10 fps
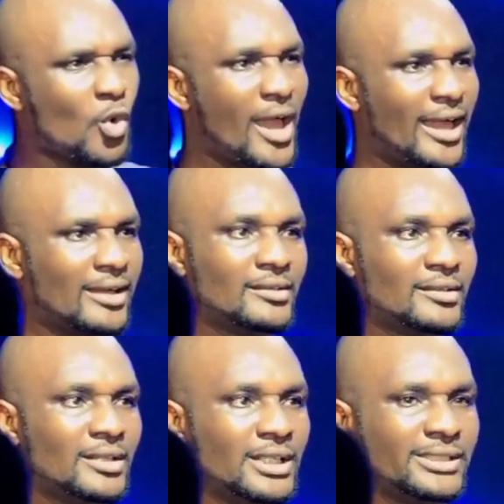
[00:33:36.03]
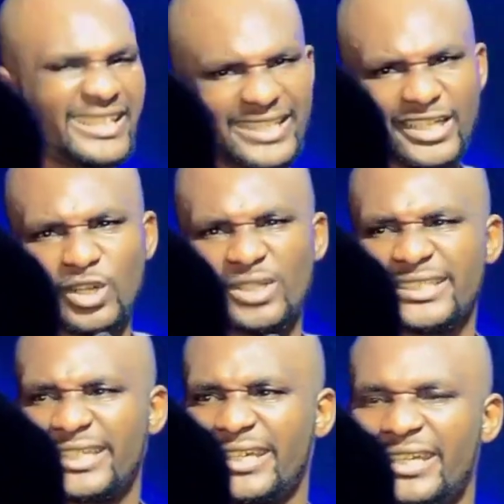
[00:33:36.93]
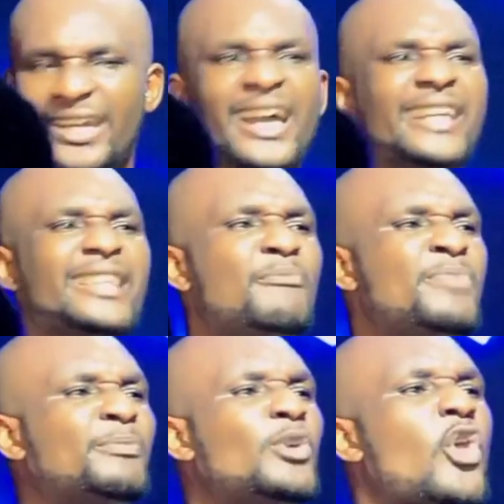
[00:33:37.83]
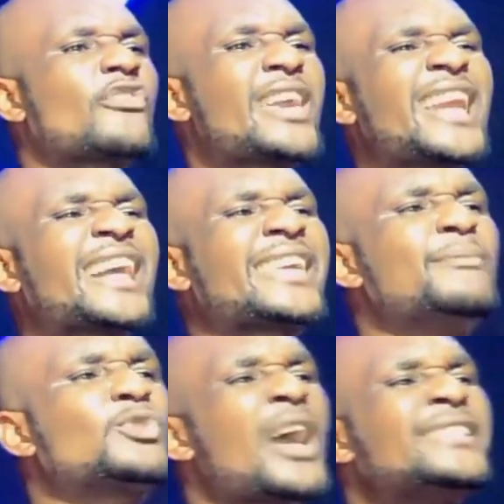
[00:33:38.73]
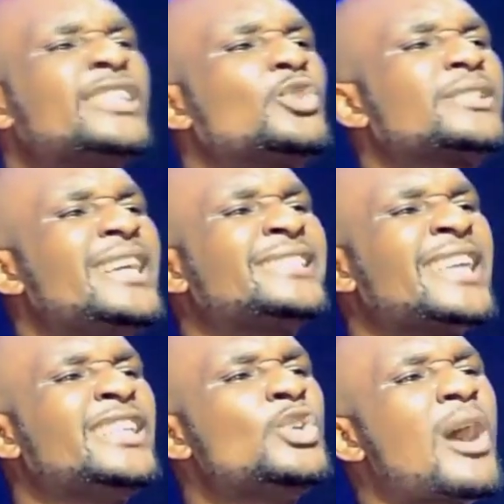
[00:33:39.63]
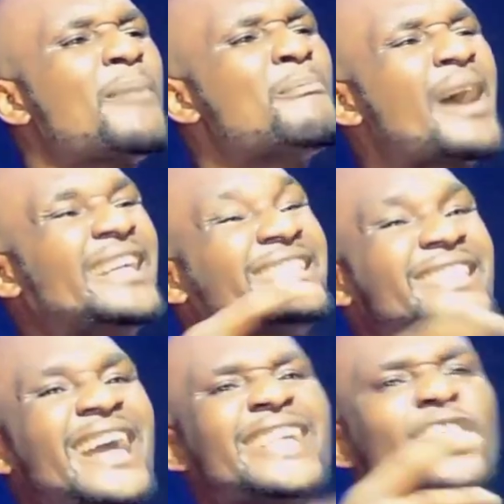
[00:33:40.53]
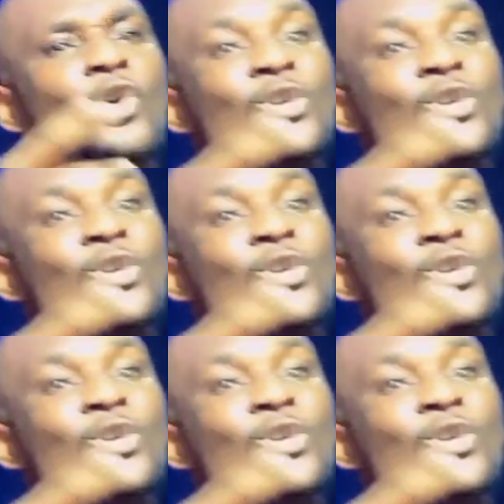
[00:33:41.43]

a new well, they didn't close it again. The people of Gerar came to Isaac to say, he said, you are mightier than